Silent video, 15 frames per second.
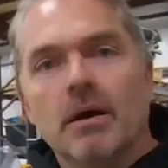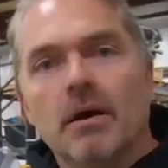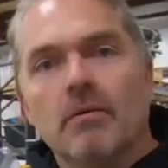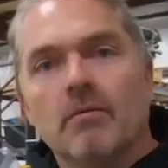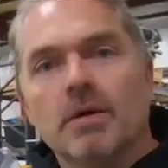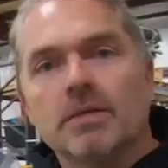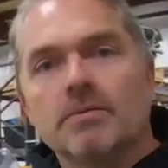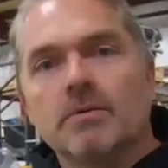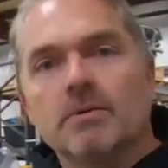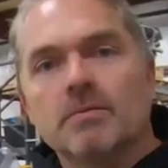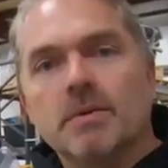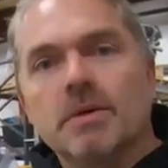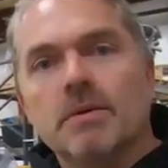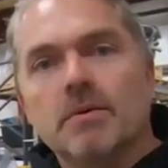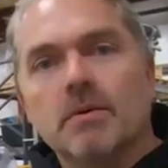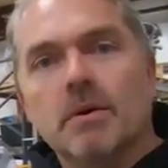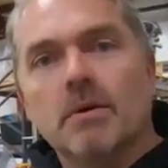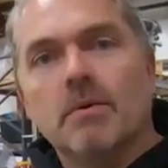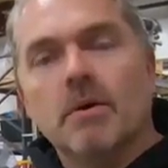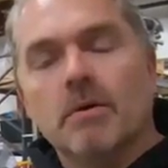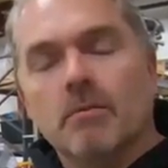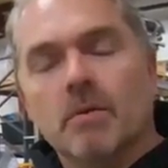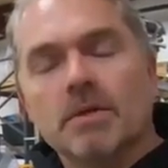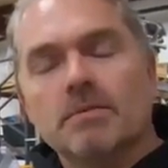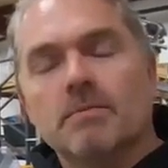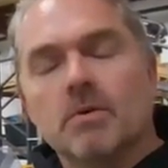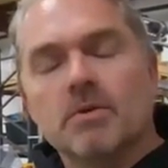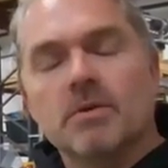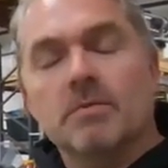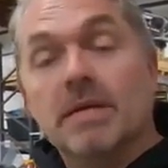of what's supposed to be doing of what's
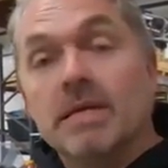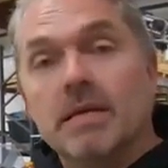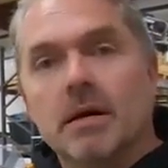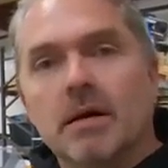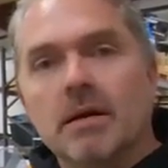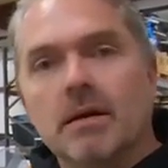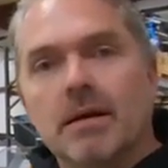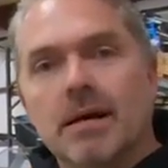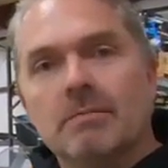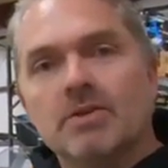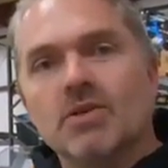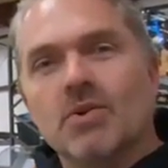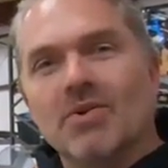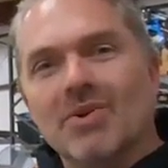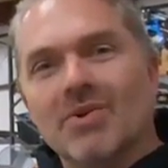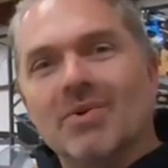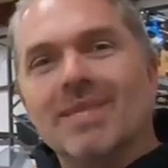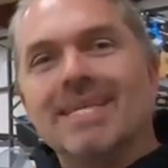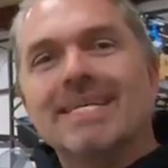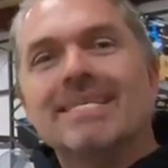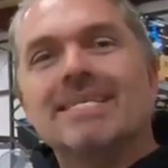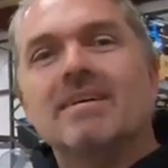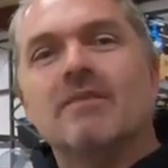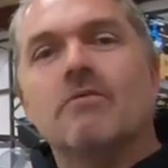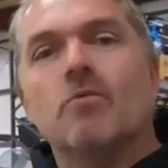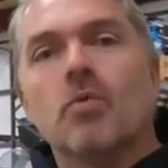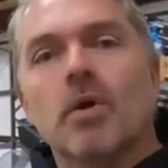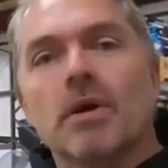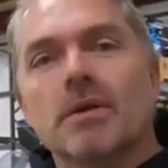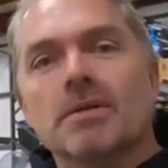supposed to be done. I'm showing you this stuff
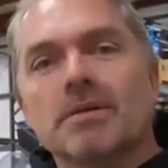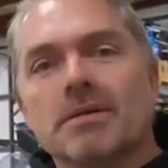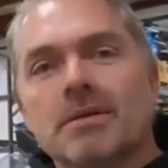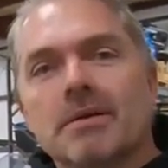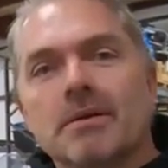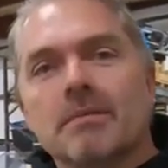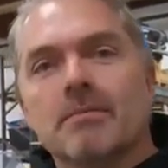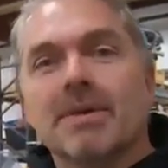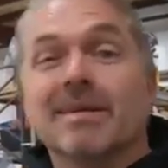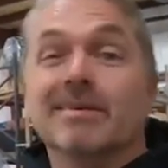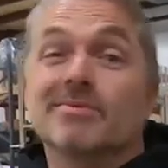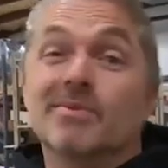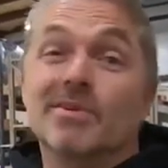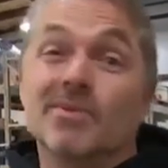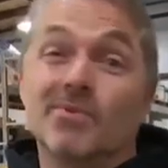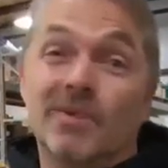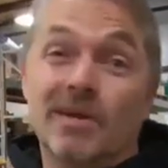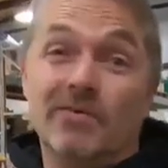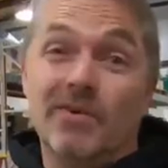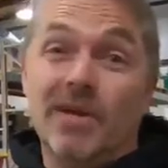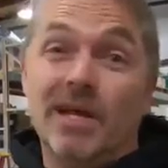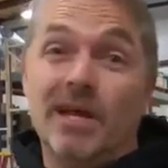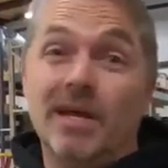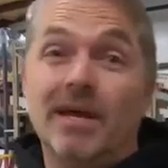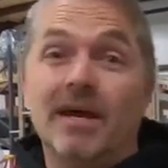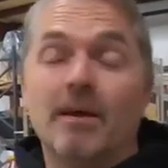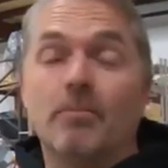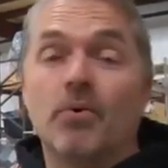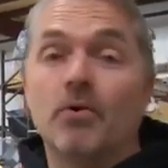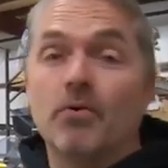works because we do it every day.
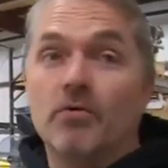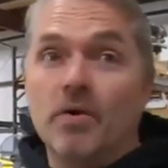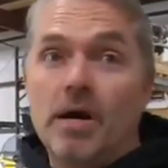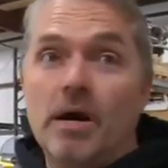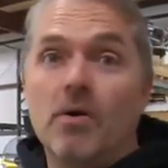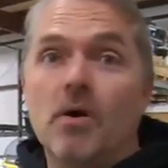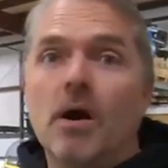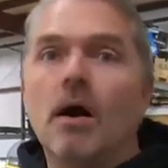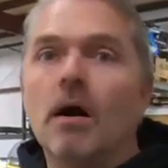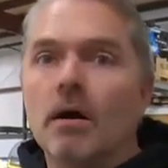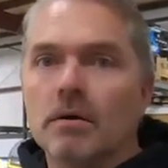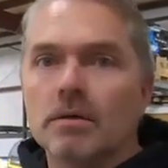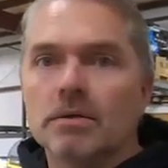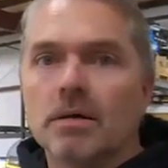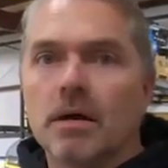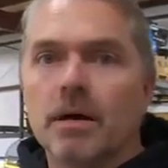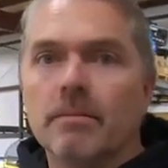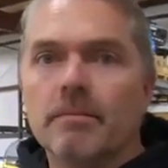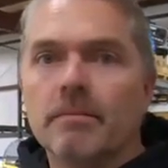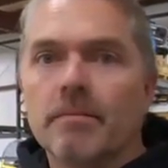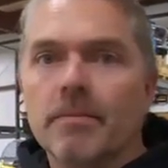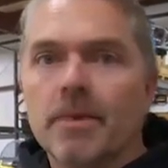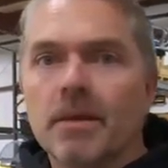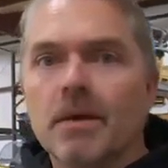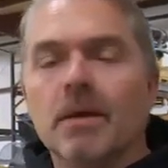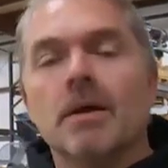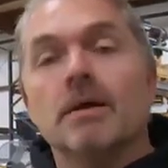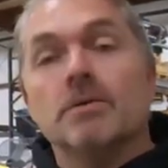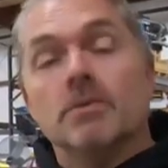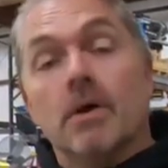I prove it out all the time.
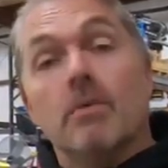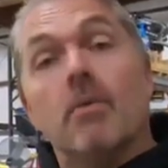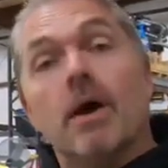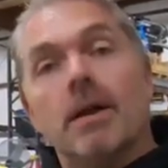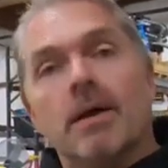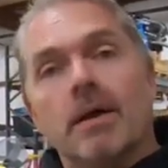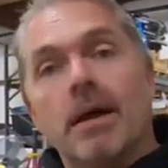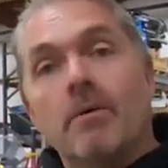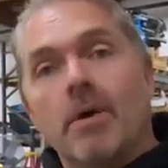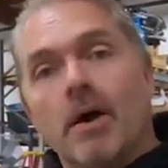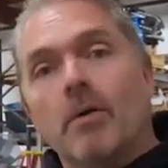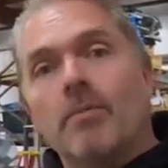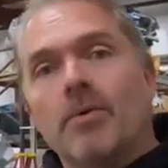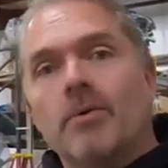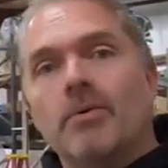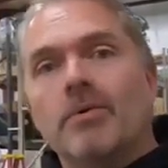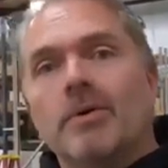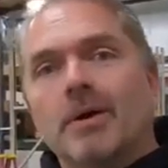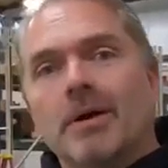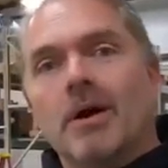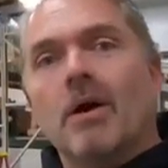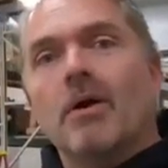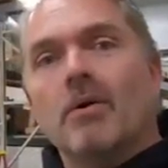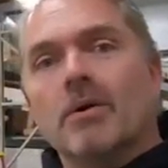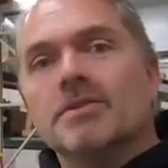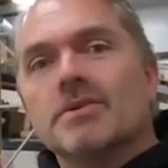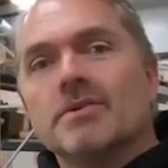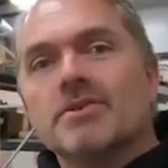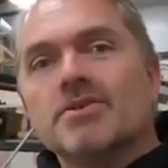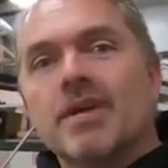So I want to help you
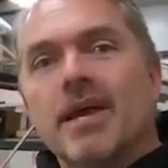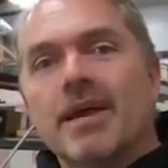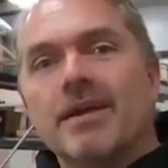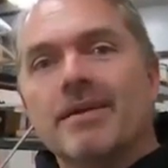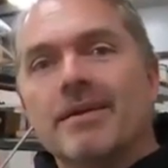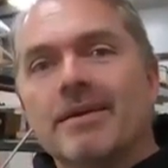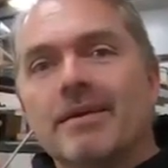always understand